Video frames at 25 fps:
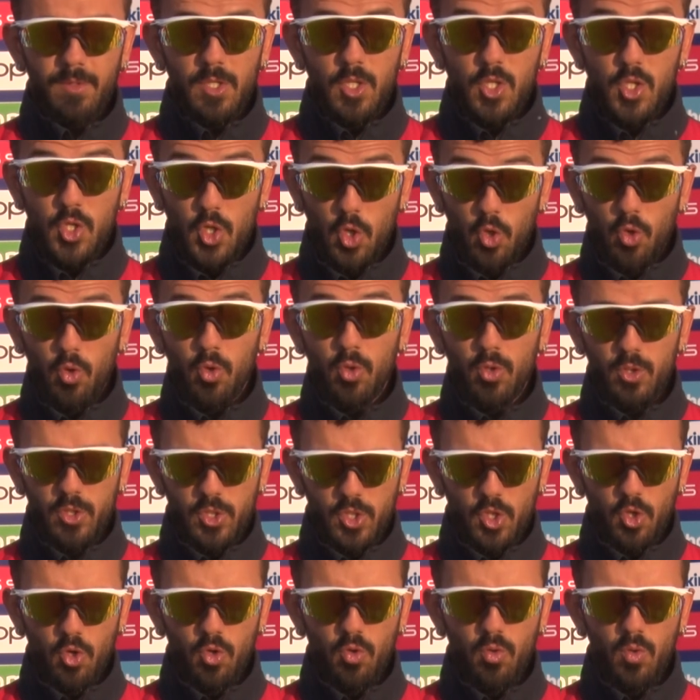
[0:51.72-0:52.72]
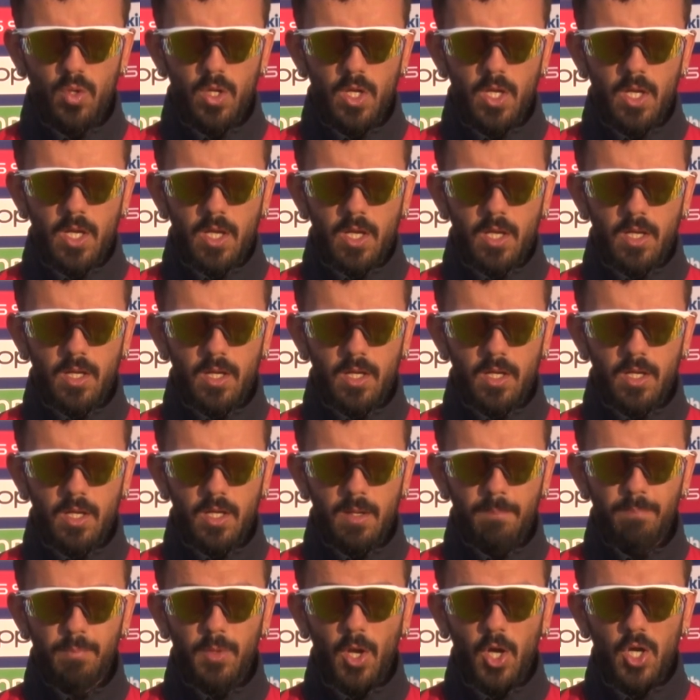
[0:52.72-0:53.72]
show
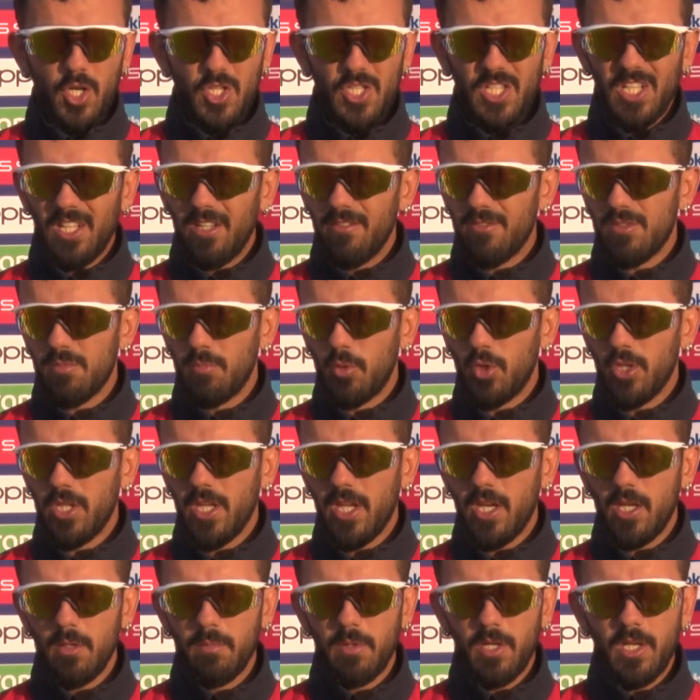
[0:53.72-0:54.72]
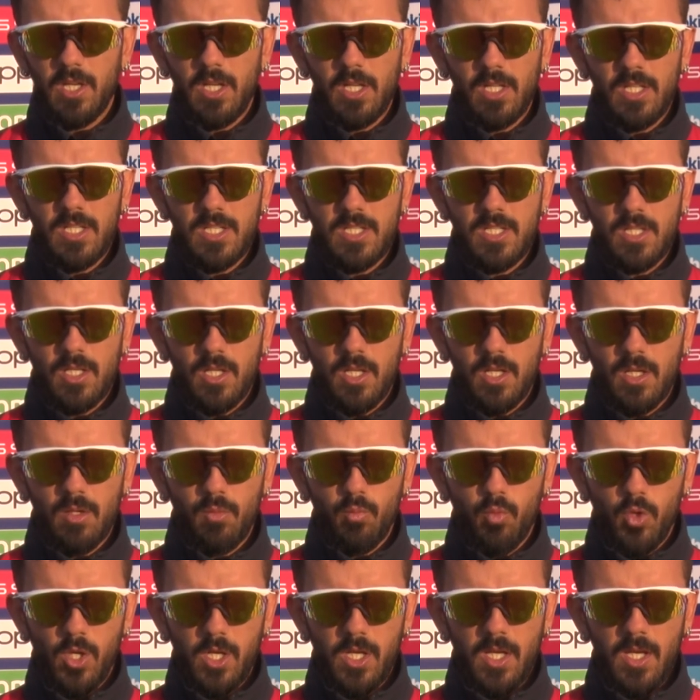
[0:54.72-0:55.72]
ourselves more than anybody else
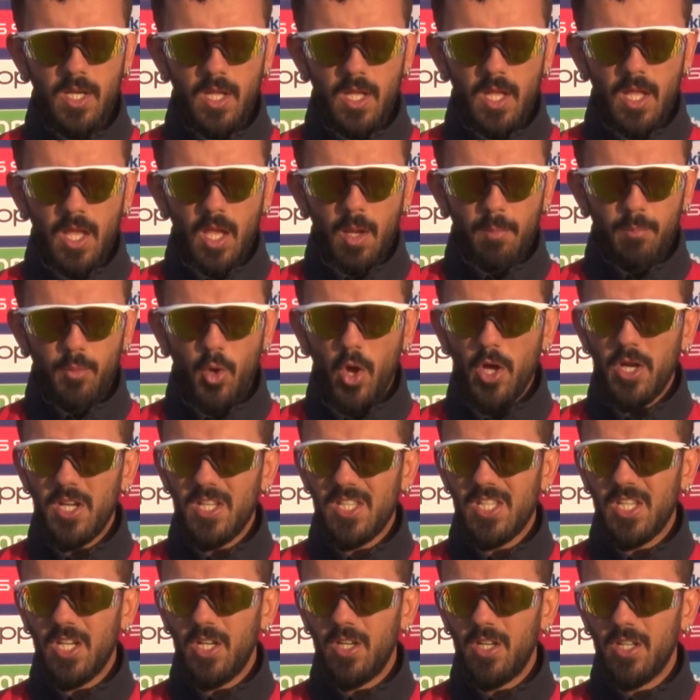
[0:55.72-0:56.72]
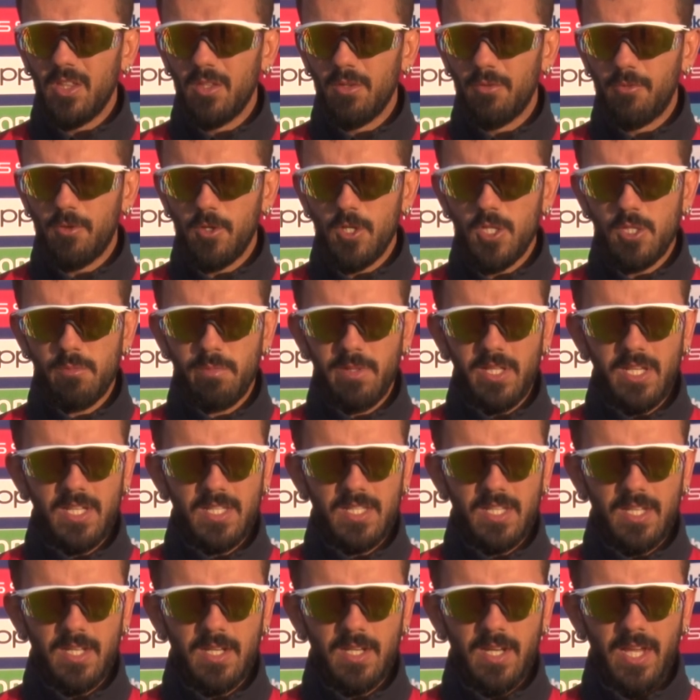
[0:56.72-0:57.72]
what brought us here in the first
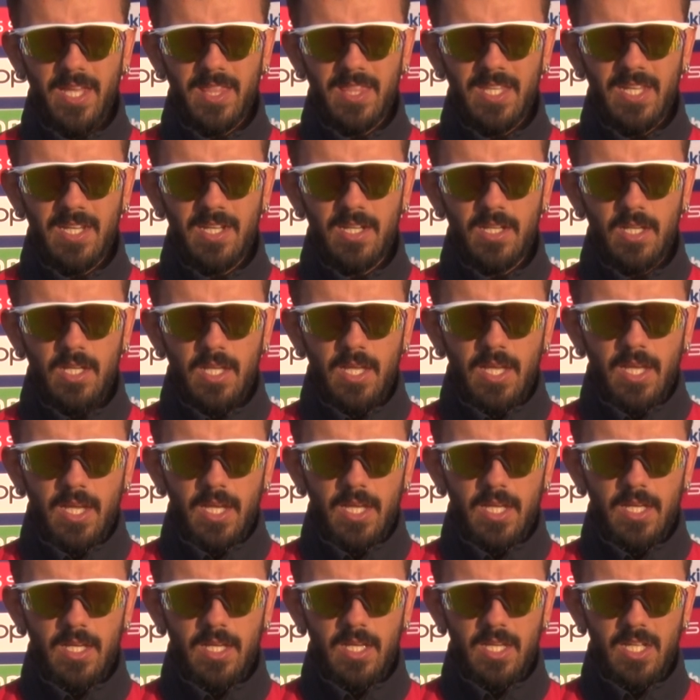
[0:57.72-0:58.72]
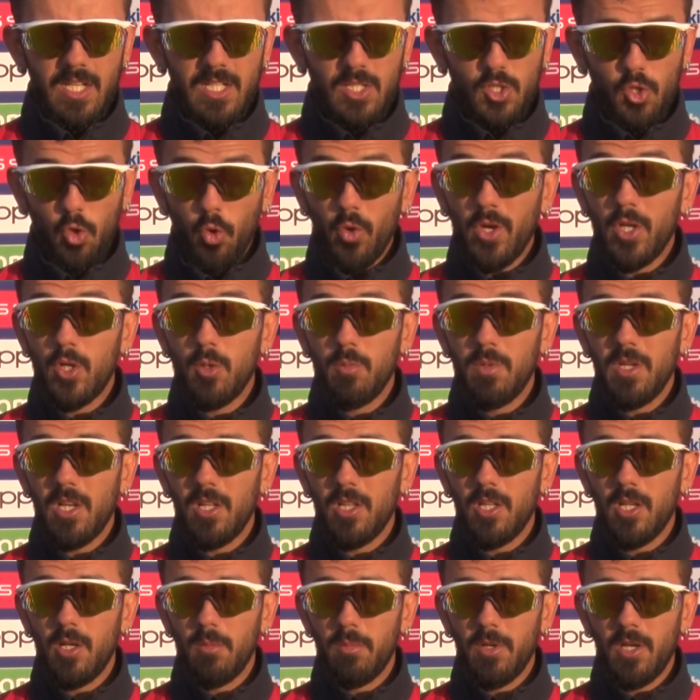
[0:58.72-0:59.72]
place. And I think it's going to be a
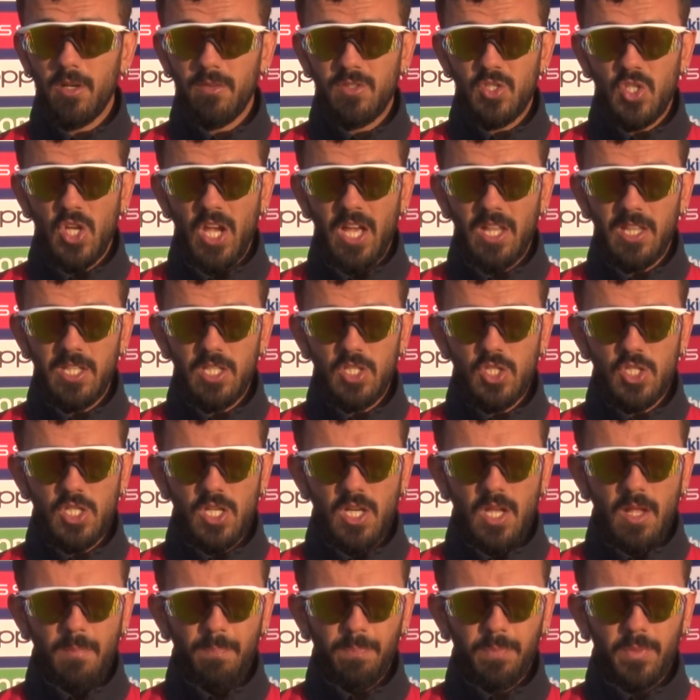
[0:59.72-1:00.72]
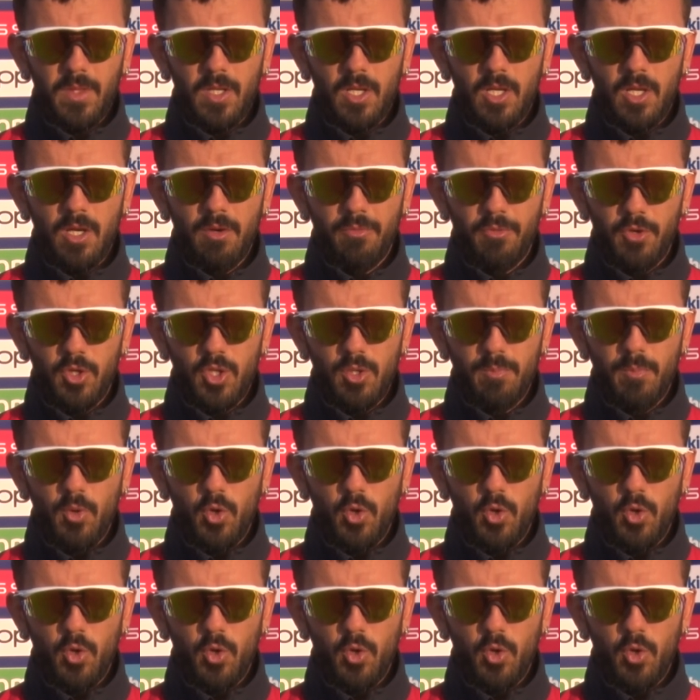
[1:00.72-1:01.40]
little bit of challenge for the